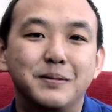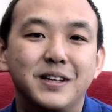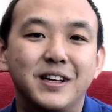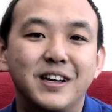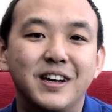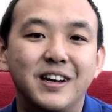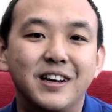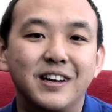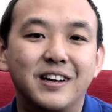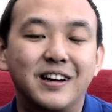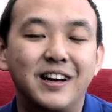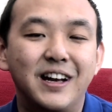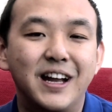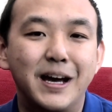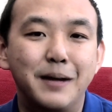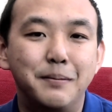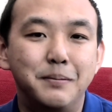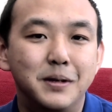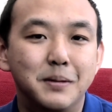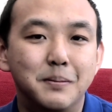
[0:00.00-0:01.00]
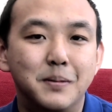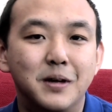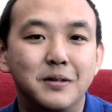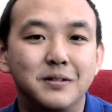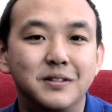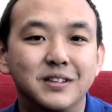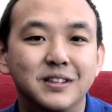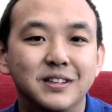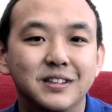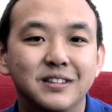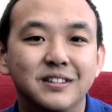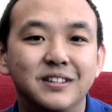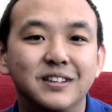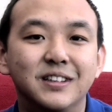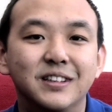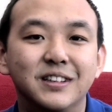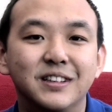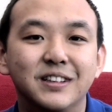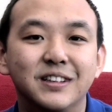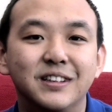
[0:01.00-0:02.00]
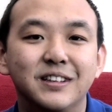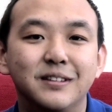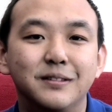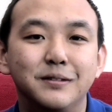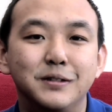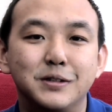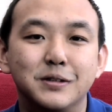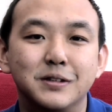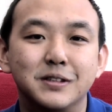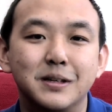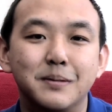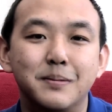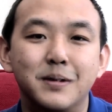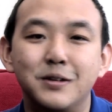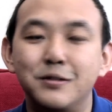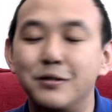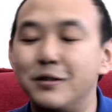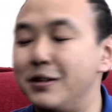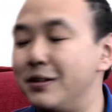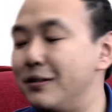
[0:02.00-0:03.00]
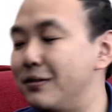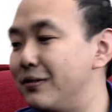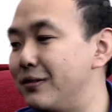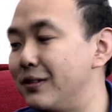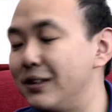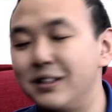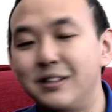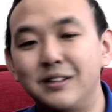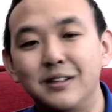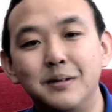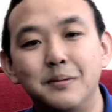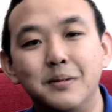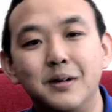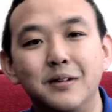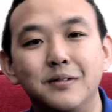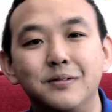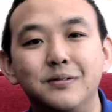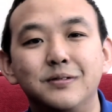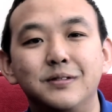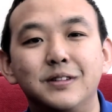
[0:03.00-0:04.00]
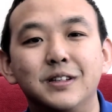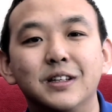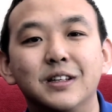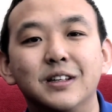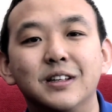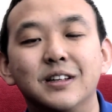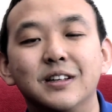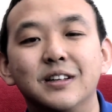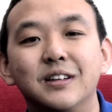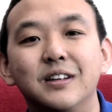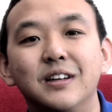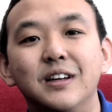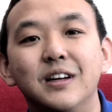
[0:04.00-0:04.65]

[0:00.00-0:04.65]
there, climbed the mountain, which was about 20 feet above the